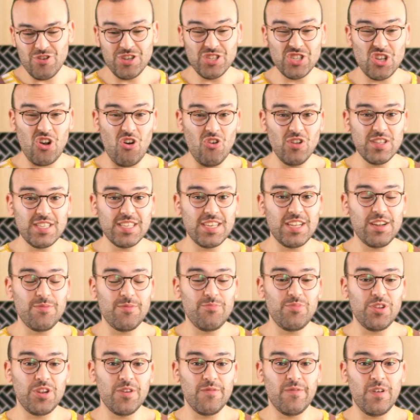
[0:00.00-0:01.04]
results in a
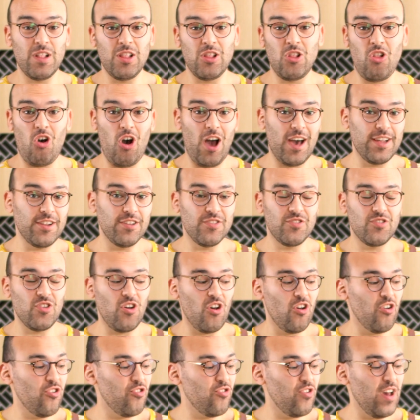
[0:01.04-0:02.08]
bit of a lighter
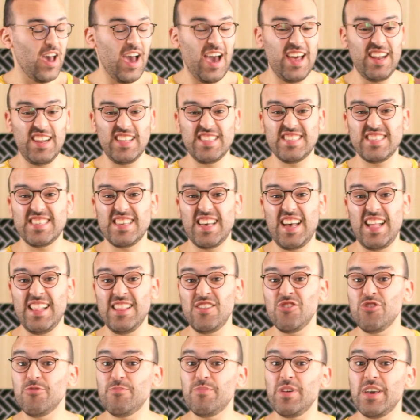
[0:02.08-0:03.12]
dough and it's a
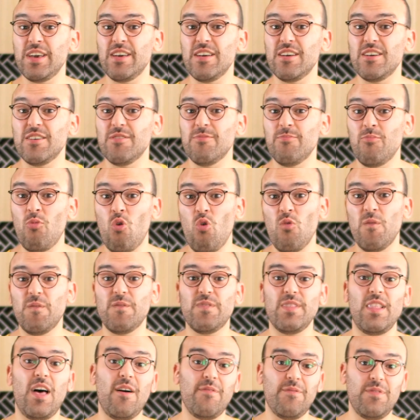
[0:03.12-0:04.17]
little bit more
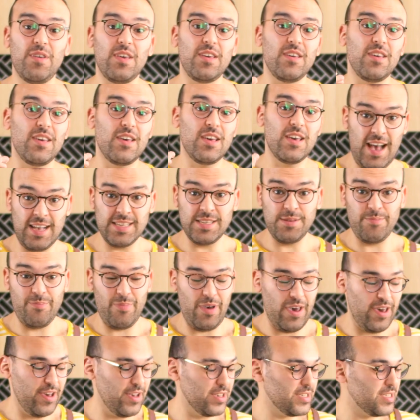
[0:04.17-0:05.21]
fluffy as it
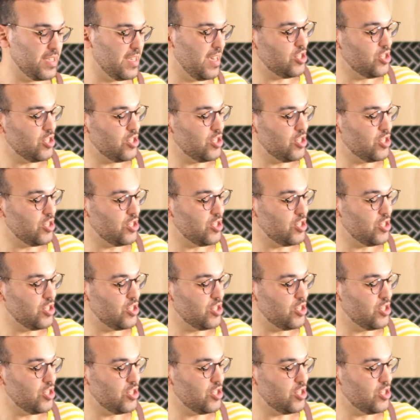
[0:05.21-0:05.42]
bakes.